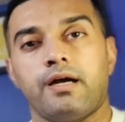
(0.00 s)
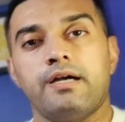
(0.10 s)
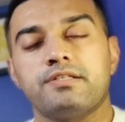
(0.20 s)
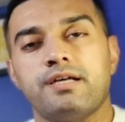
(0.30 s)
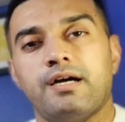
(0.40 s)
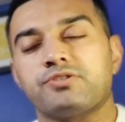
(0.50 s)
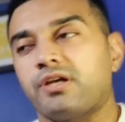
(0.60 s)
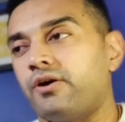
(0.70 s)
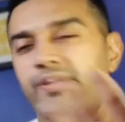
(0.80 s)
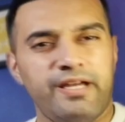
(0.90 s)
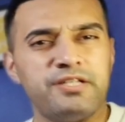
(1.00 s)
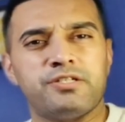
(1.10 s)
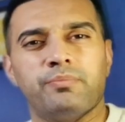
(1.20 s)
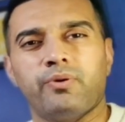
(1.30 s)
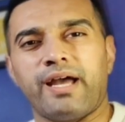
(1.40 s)
guys, how's it going? It's
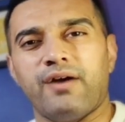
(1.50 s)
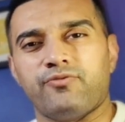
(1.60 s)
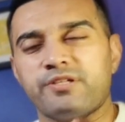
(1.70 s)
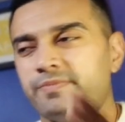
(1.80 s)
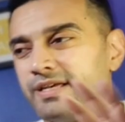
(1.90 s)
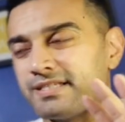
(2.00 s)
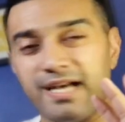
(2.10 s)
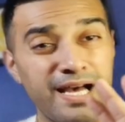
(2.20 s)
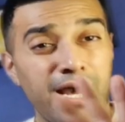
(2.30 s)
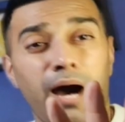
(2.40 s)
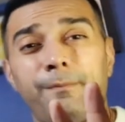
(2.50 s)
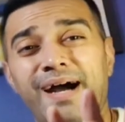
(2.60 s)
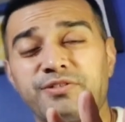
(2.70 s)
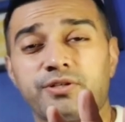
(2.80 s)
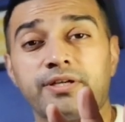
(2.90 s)
your boy H A P three Speaks,
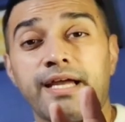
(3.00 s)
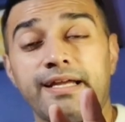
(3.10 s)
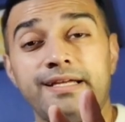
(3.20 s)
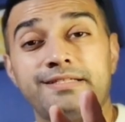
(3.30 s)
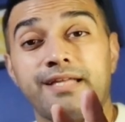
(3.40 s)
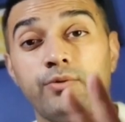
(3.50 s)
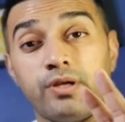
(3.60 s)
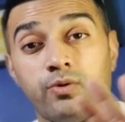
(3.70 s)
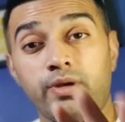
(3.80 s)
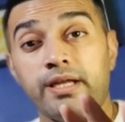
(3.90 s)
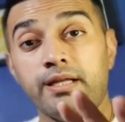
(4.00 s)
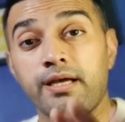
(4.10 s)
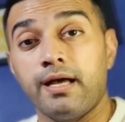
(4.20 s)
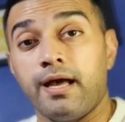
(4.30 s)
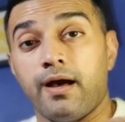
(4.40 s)
about to go get it in today with
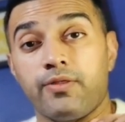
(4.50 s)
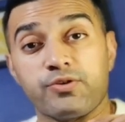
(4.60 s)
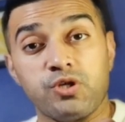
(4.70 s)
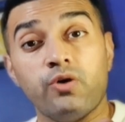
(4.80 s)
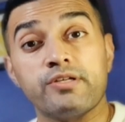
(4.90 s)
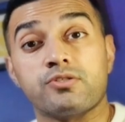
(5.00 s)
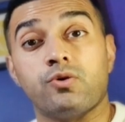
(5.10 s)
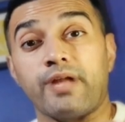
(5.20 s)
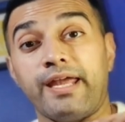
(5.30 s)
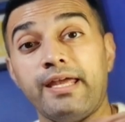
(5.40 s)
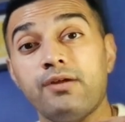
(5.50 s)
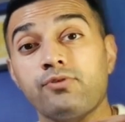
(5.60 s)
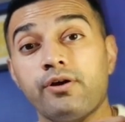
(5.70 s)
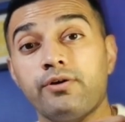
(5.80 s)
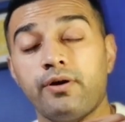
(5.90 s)
Queen. Uh, the song is called
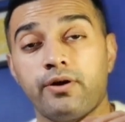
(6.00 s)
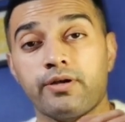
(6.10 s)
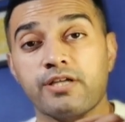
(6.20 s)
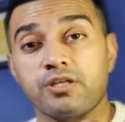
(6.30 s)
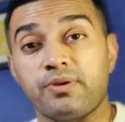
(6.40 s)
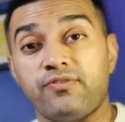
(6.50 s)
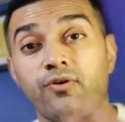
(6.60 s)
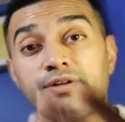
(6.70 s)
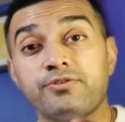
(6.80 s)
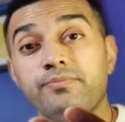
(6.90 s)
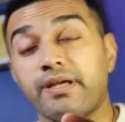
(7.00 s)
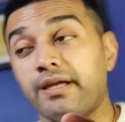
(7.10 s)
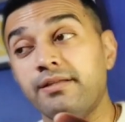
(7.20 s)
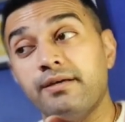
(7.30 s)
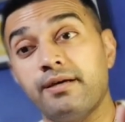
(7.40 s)
Hero. Okay, so before I do
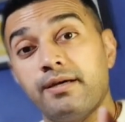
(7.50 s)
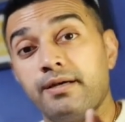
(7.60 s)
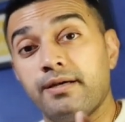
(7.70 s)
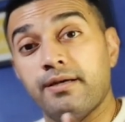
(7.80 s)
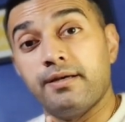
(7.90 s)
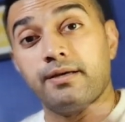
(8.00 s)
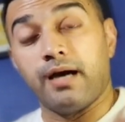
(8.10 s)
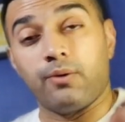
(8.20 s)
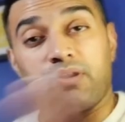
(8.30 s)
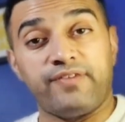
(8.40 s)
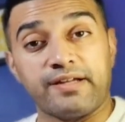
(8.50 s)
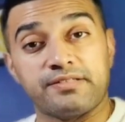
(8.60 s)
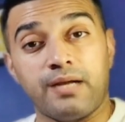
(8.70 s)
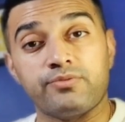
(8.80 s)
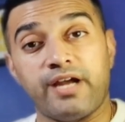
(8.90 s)
begin, I want to thank
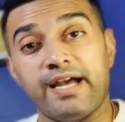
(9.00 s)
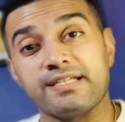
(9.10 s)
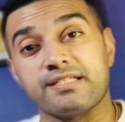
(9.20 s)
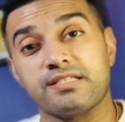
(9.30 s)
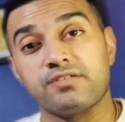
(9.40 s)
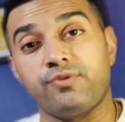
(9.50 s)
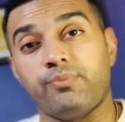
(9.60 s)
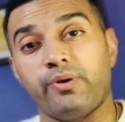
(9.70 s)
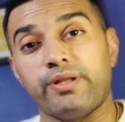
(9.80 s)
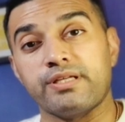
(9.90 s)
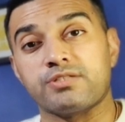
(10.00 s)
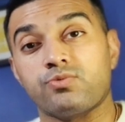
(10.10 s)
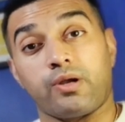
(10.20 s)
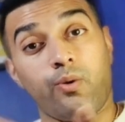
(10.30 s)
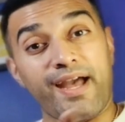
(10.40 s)
Deborah S for putting this
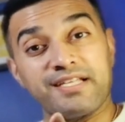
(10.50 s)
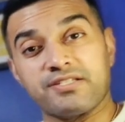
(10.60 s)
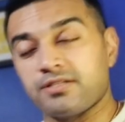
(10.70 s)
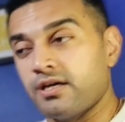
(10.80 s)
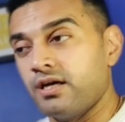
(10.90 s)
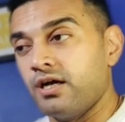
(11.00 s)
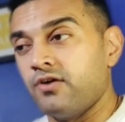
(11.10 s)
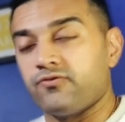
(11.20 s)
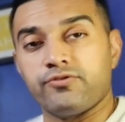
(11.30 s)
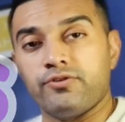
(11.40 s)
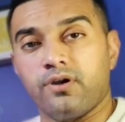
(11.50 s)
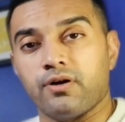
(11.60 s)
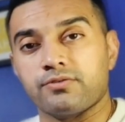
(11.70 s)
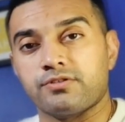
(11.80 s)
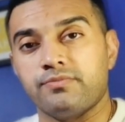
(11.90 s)
request through
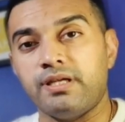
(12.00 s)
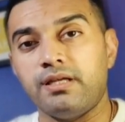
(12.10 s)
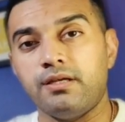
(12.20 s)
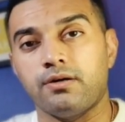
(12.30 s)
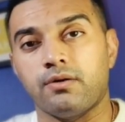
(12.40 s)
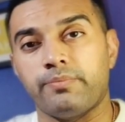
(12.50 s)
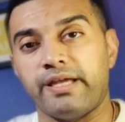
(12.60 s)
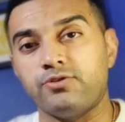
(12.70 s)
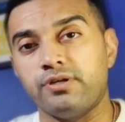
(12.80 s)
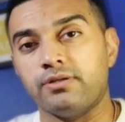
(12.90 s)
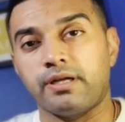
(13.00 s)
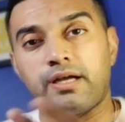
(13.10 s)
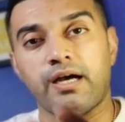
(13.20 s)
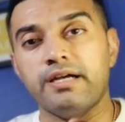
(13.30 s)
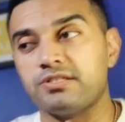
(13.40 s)
onto me on Patreon. And
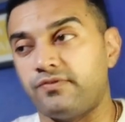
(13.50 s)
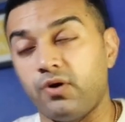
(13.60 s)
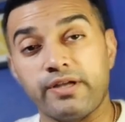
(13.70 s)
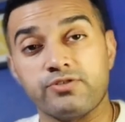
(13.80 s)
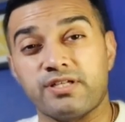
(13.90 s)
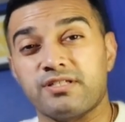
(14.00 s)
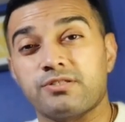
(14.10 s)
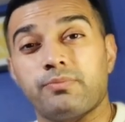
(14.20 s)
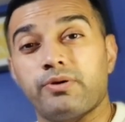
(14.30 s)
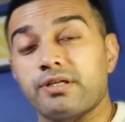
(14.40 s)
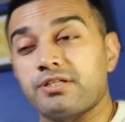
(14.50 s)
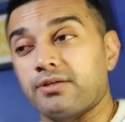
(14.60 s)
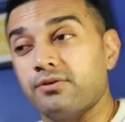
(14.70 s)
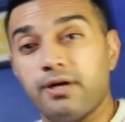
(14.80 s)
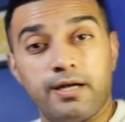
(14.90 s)
guys, if you're interested in supporting the
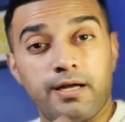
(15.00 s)
channel,